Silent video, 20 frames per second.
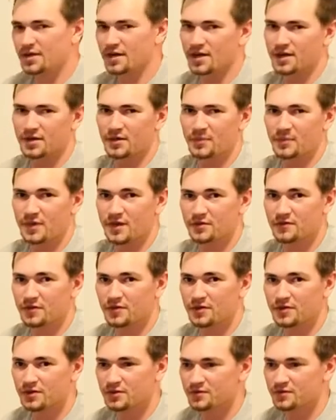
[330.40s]
kind of made
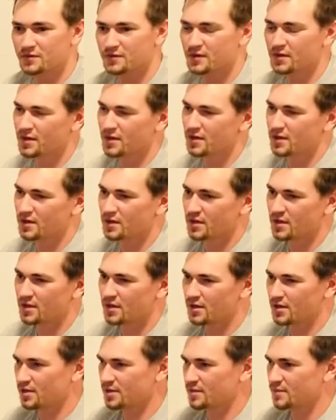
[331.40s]
fun of.
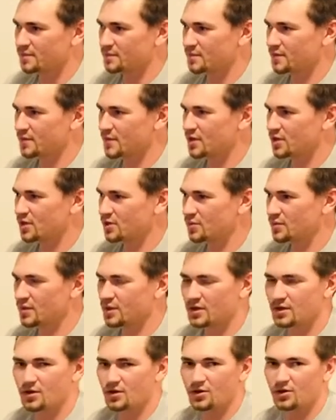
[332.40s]
Um, you're gonna
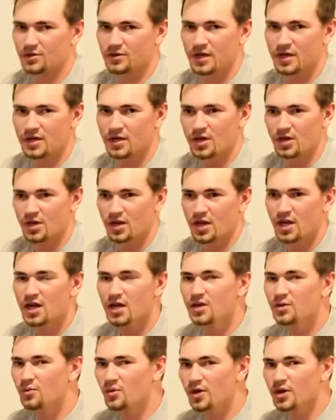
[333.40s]
be called like,
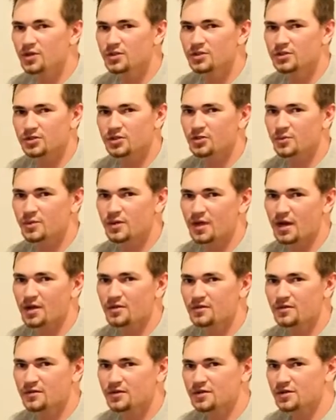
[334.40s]
"Hey, why are you scuba
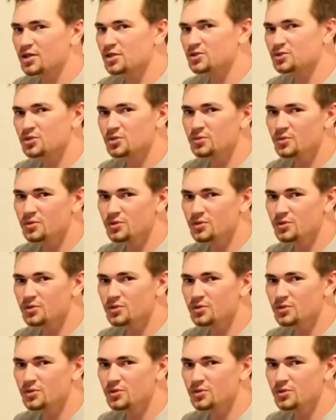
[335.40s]
diving? Like scuba